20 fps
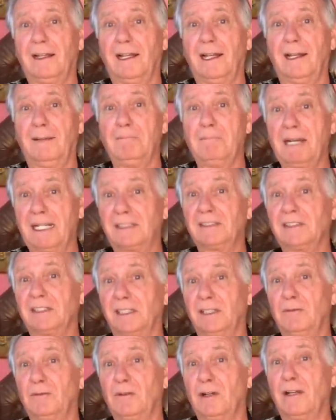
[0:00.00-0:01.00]
and
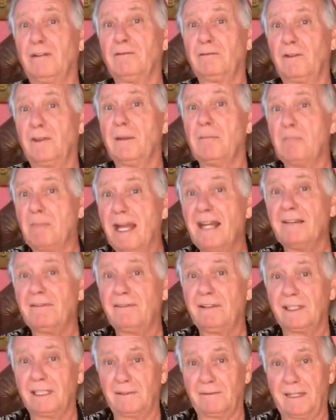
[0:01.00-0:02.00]
Mexican run for the
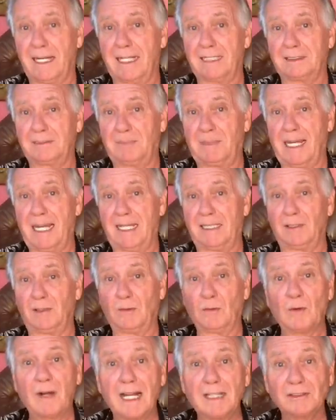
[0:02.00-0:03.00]
benefit of expat
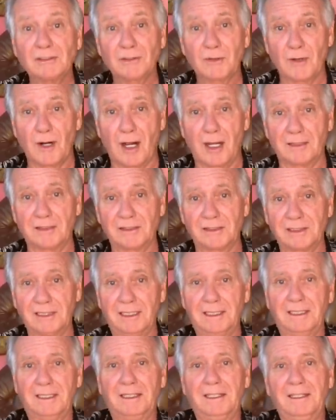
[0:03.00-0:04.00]
restaurants
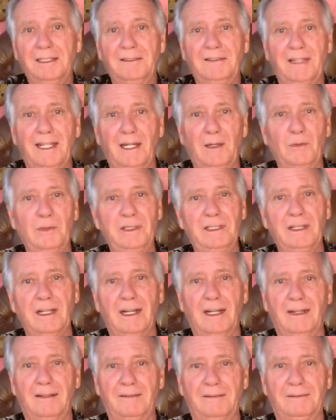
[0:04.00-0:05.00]
that
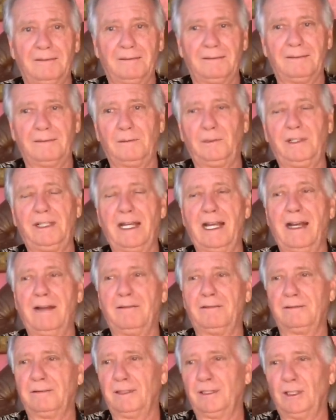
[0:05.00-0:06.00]
we
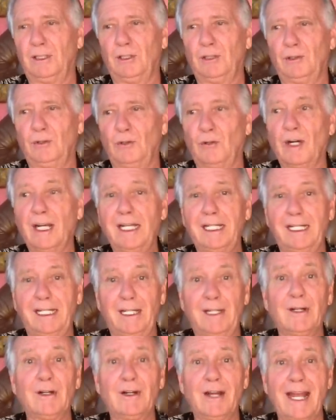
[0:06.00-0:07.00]
have great
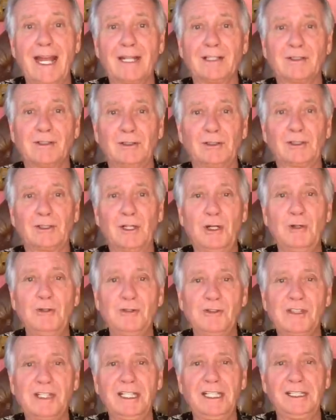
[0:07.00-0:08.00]
international
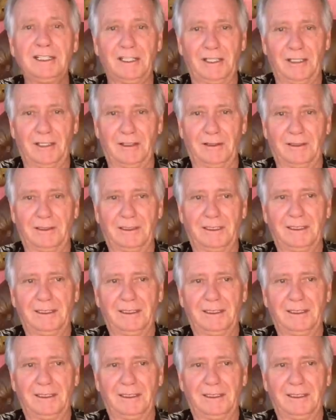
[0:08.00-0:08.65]
cuisine here.